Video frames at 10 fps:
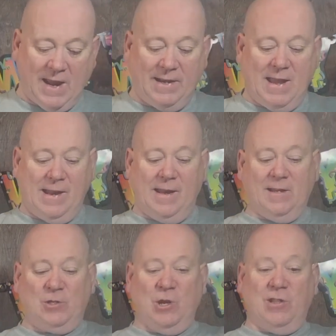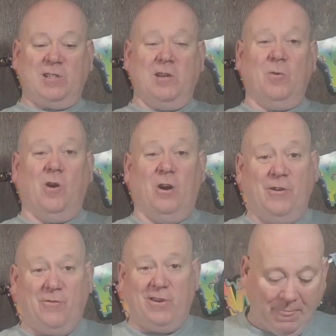an 80 and turn this into a
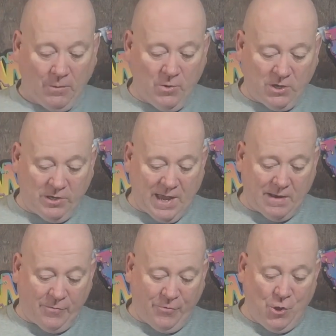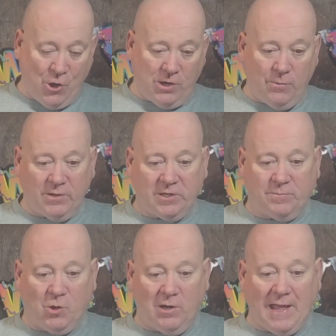100. We could get a 30, which is
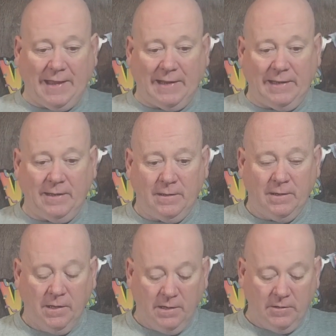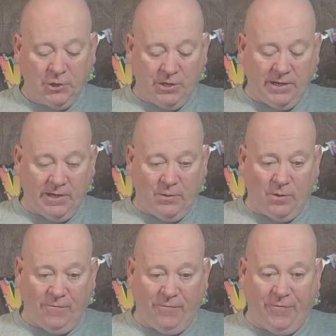more likely turn it into
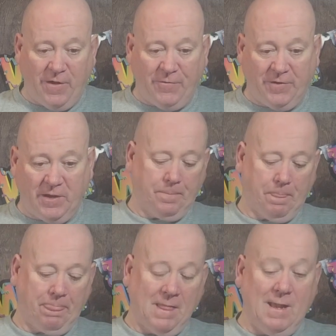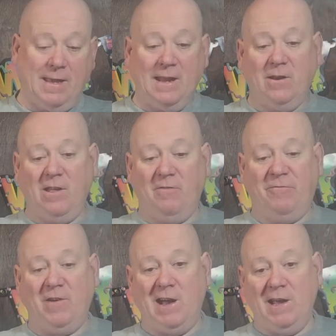a 50, then get another
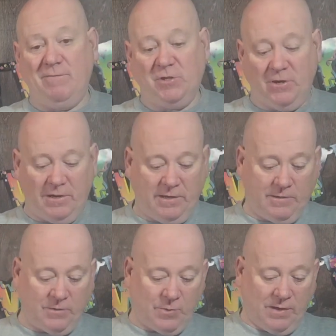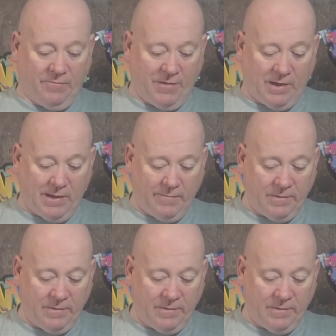5 and turn it into 25.